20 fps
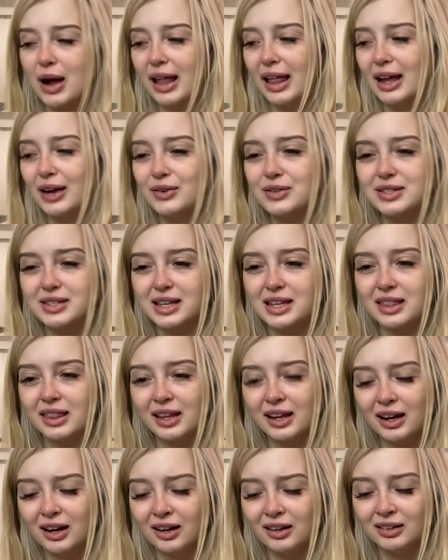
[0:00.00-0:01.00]
while I was in
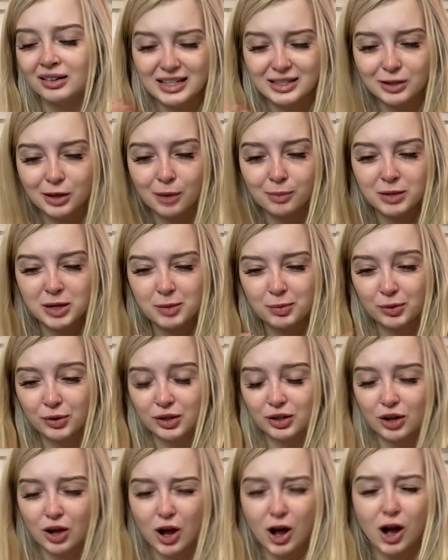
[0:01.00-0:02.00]
there, I saw people
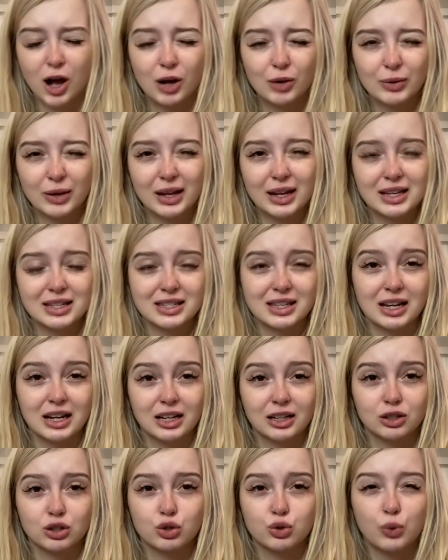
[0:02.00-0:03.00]
in the hallways
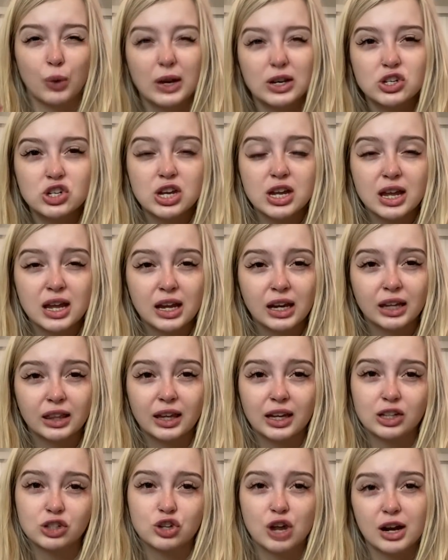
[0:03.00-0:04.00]
like twitching and
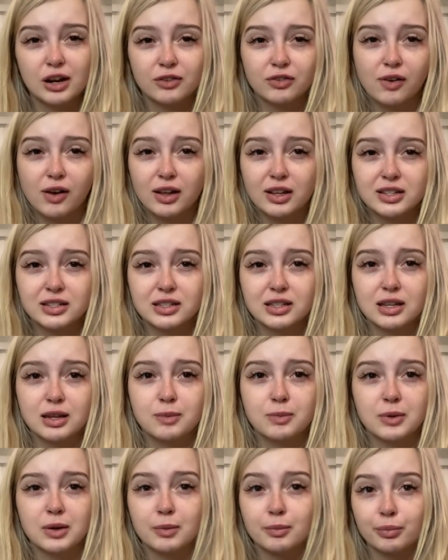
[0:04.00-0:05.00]
like trying to fall
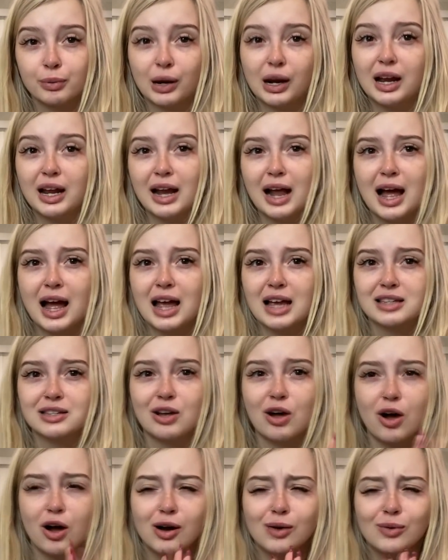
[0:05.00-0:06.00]
asleep in a bright ass
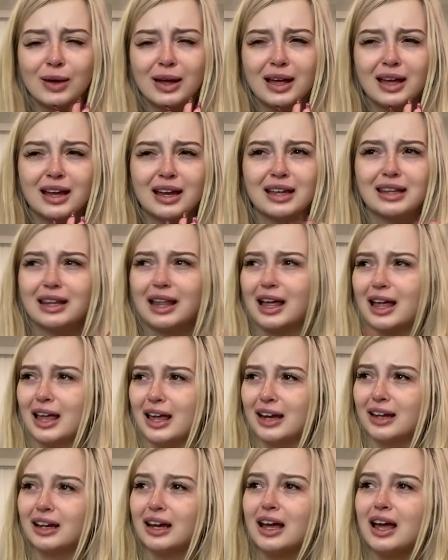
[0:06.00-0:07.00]
hallway, and
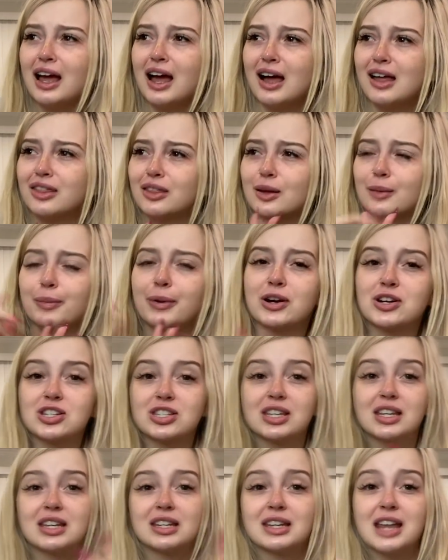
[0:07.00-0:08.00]
like the
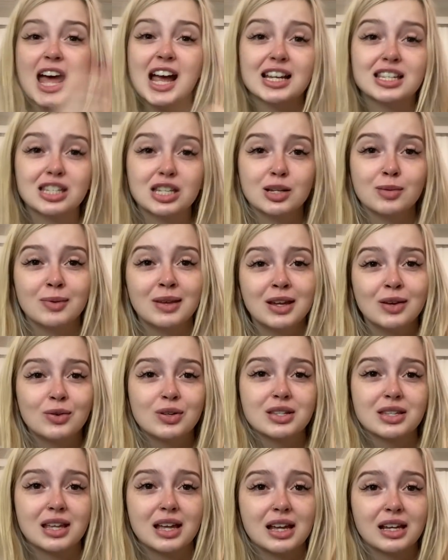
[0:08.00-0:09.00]
person next to me
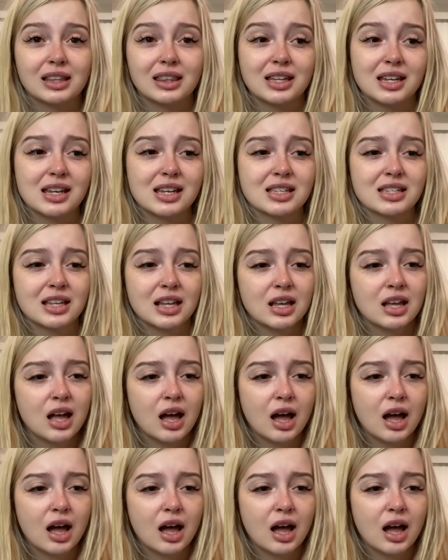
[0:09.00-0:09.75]
was like this